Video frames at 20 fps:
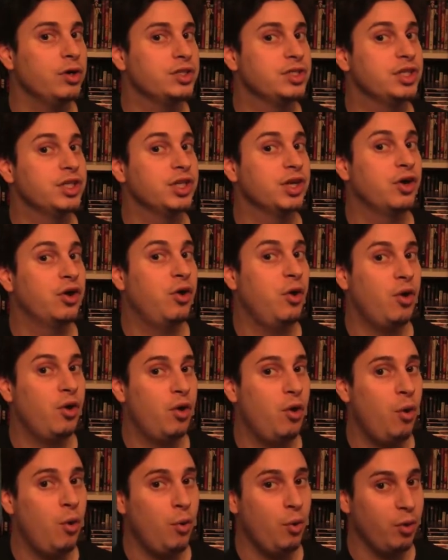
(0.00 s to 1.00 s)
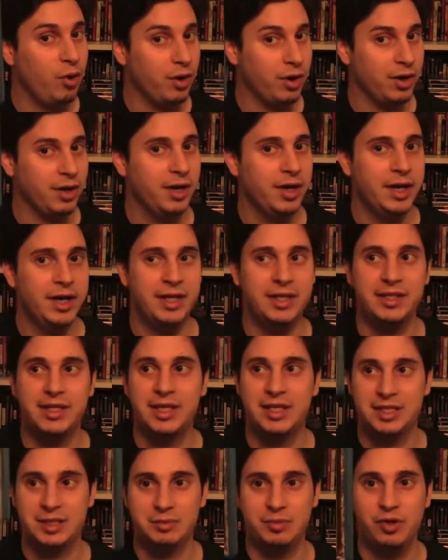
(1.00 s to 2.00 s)
to the core in
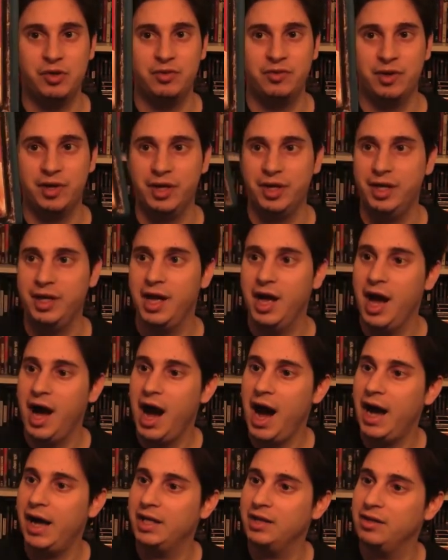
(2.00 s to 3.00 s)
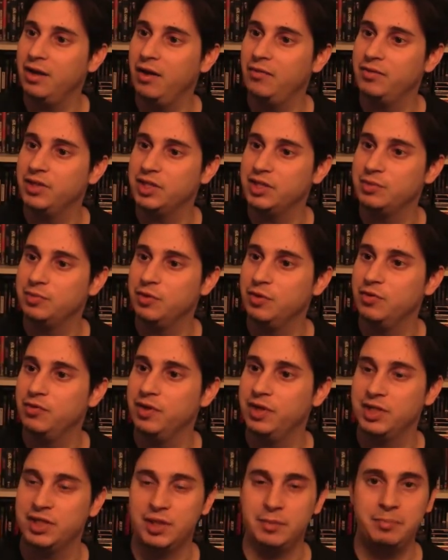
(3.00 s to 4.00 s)
this movie. I love this
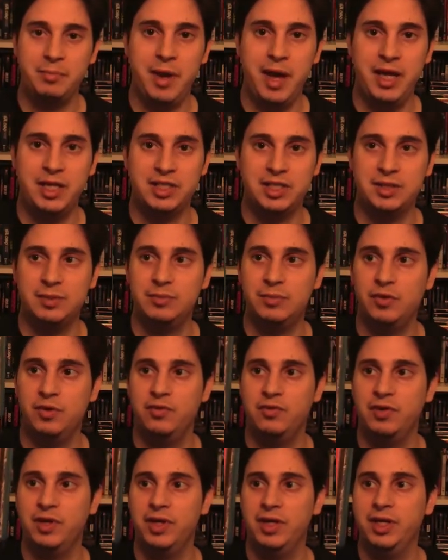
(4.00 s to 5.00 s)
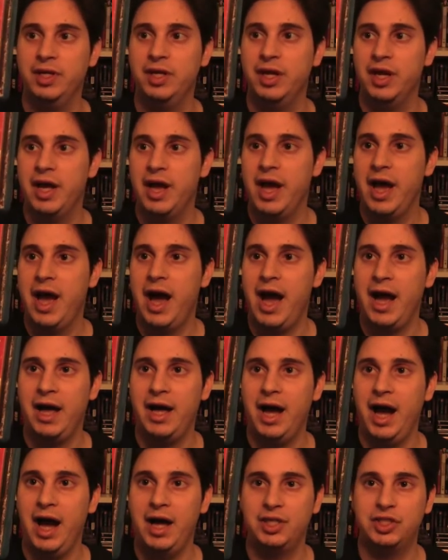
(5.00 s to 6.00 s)
movie. It's an amazing movie.
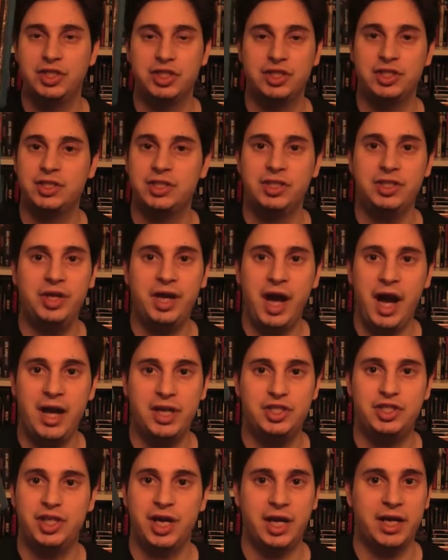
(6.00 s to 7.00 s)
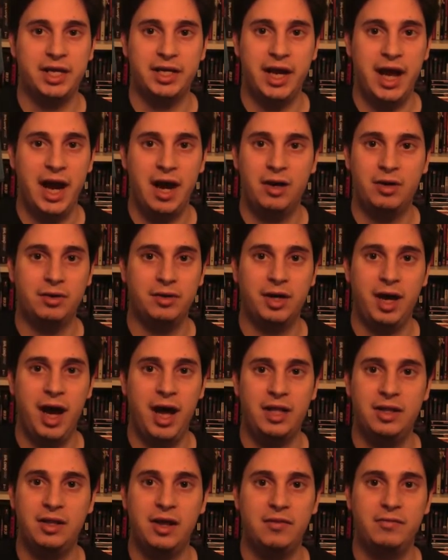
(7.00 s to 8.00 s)
You gotta check it out.
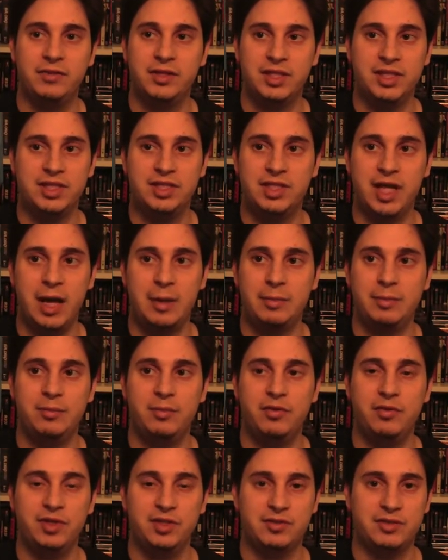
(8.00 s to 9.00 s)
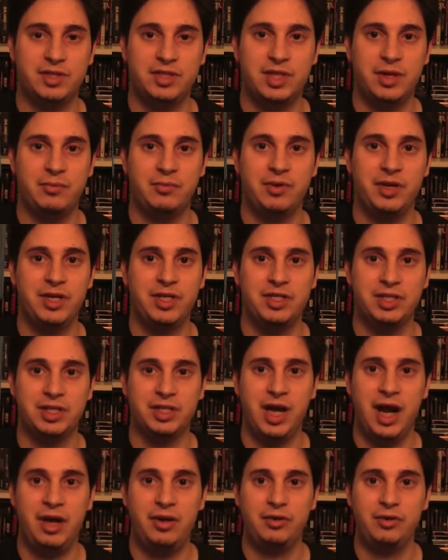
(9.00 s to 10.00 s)
I love these type of movies for some
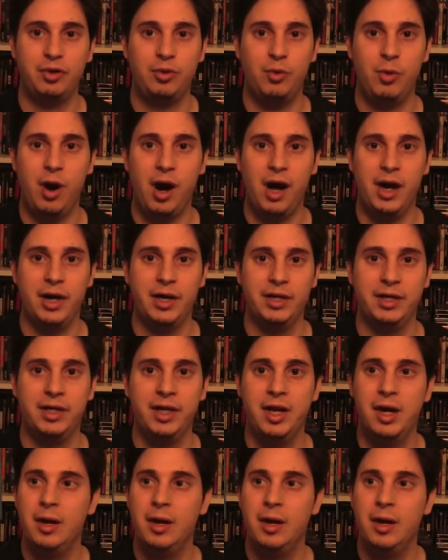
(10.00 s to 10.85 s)
reason. I don't know why,